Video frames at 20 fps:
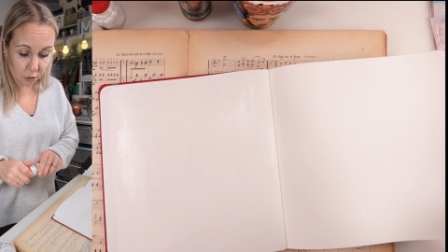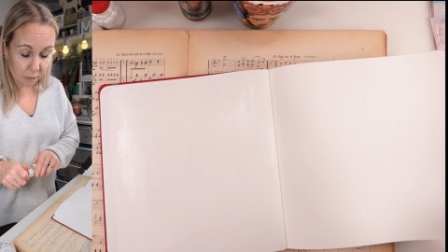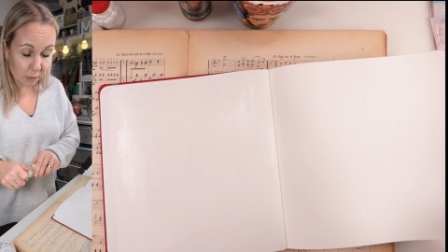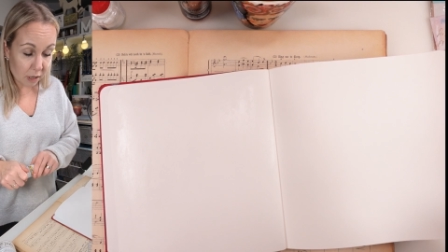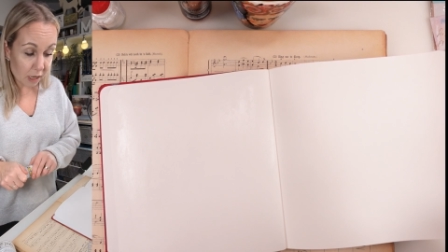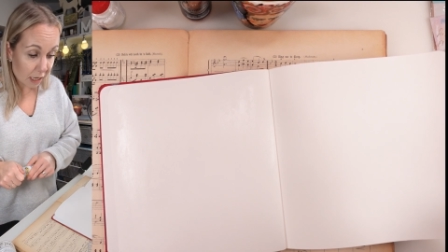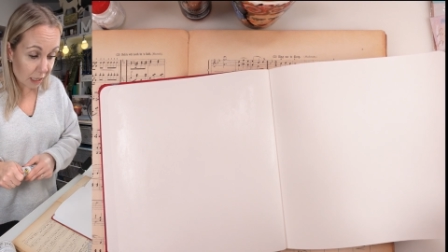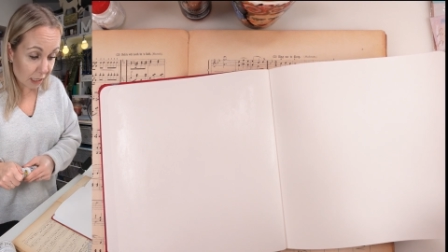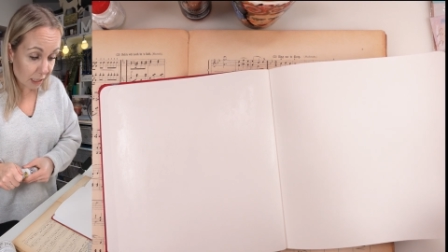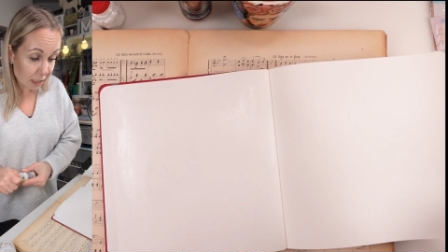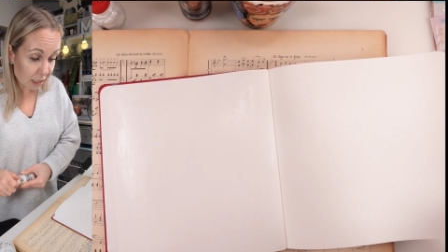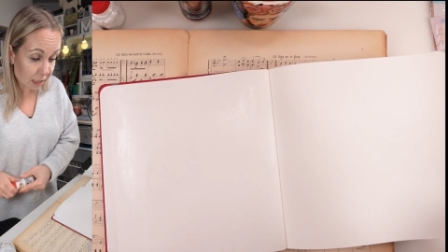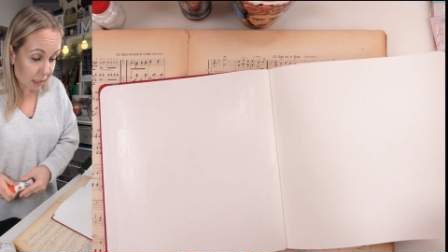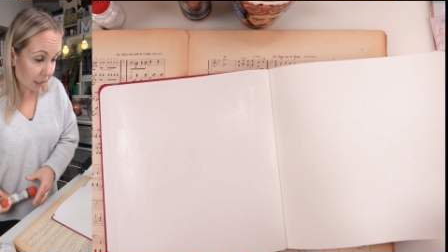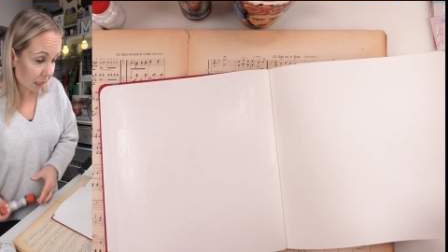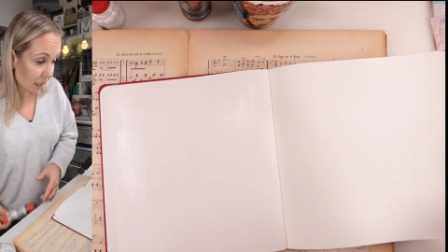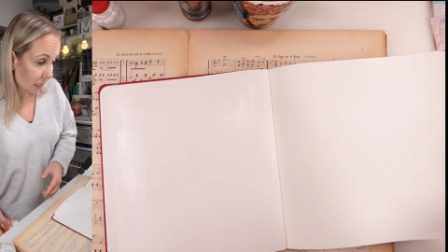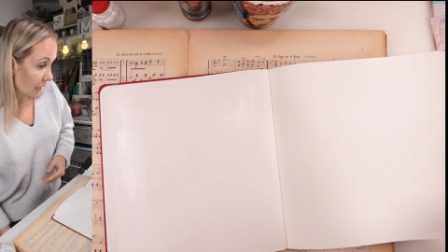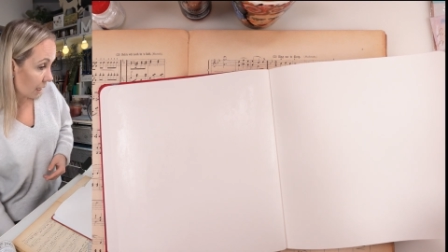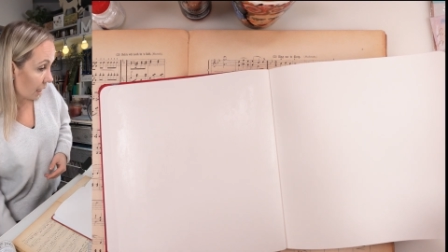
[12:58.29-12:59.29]

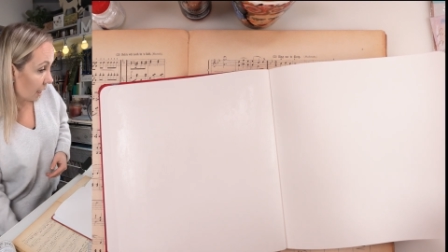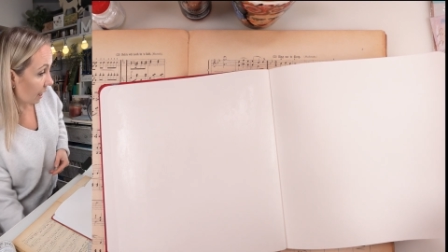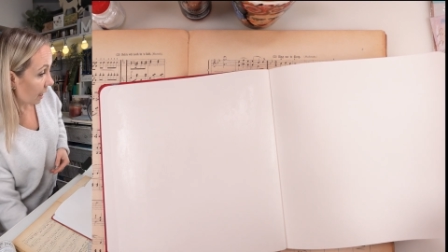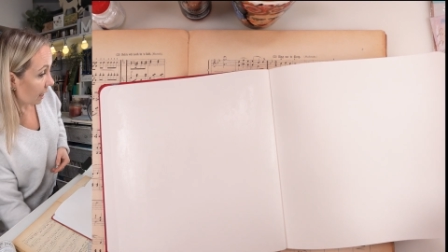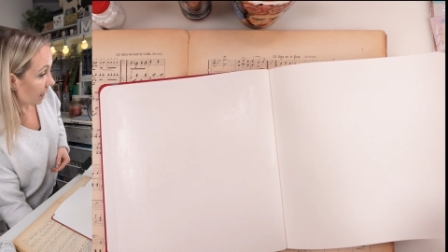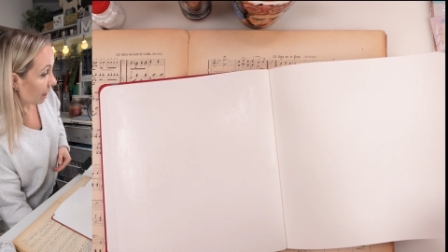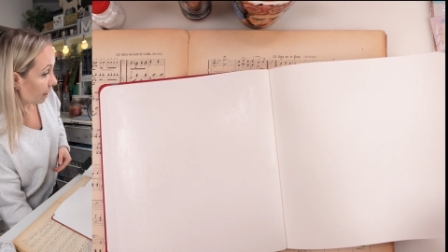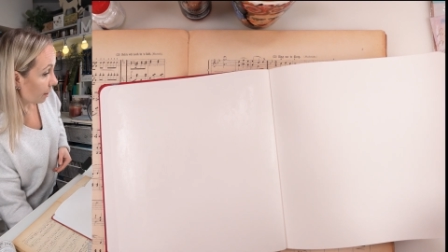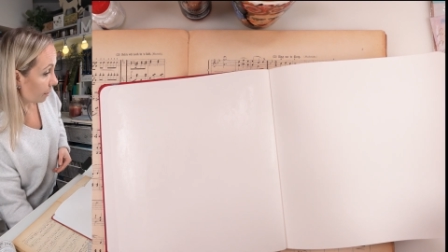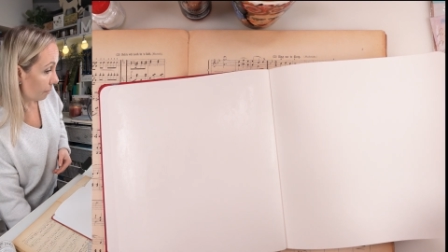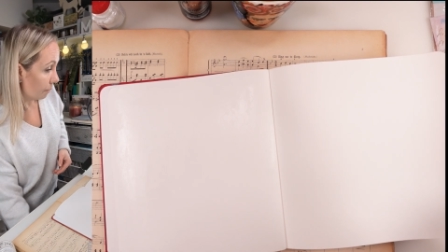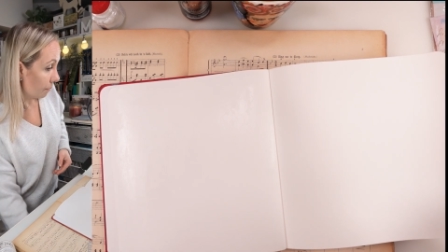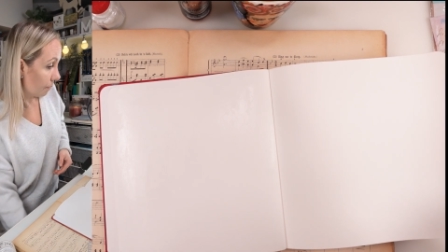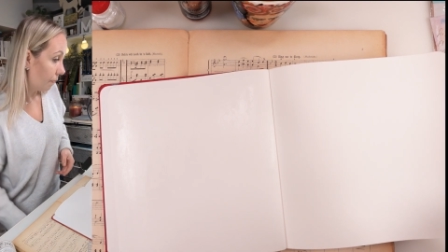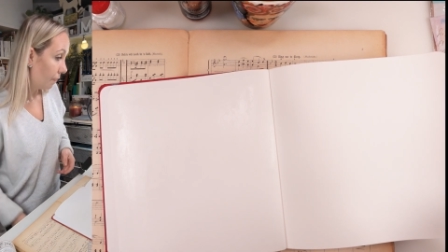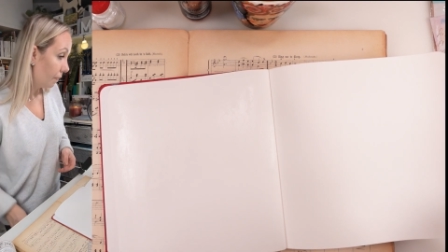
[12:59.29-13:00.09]
means that